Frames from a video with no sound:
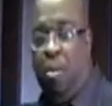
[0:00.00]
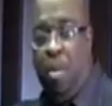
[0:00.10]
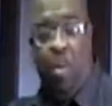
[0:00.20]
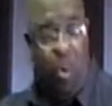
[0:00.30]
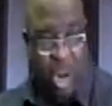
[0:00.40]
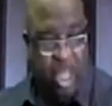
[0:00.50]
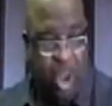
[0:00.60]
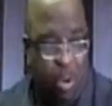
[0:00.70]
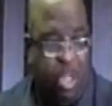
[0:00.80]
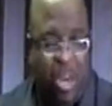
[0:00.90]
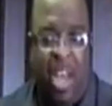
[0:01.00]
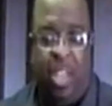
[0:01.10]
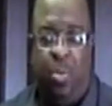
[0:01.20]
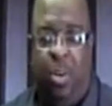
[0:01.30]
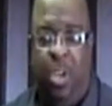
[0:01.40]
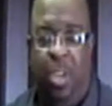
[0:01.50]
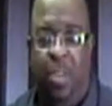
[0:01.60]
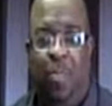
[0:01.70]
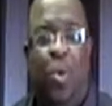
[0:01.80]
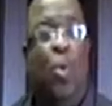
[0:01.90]
And remember what I showed you last week.
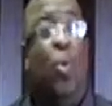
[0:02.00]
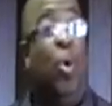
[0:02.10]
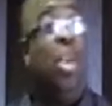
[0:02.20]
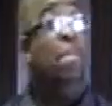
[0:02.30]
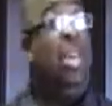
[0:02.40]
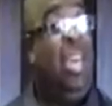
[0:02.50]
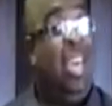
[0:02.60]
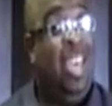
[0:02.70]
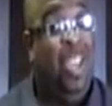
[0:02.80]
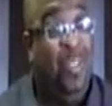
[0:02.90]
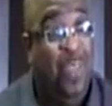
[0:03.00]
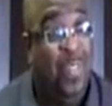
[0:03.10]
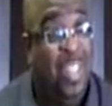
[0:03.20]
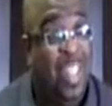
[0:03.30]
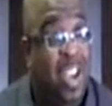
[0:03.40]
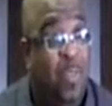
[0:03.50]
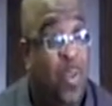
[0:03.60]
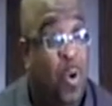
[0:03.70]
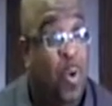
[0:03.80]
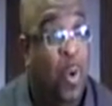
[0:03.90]
We believe,
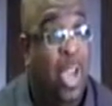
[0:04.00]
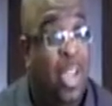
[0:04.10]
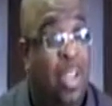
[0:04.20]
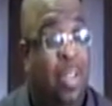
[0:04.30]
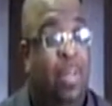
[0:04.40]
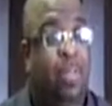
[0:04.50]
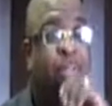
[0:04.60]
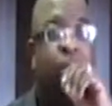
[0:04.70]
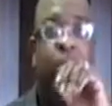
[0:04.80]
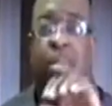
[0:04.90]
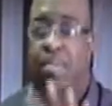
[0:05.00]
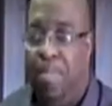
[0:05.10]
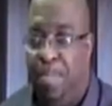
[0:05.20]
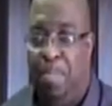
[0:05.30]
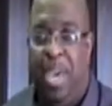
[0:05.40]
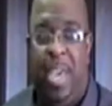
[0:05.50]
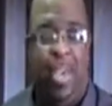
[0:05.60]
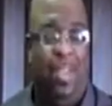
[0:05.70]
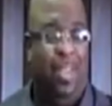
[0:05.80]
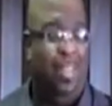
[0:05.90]
therefore we
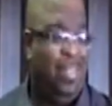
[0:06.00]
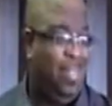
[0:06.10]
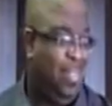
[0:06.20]
speak.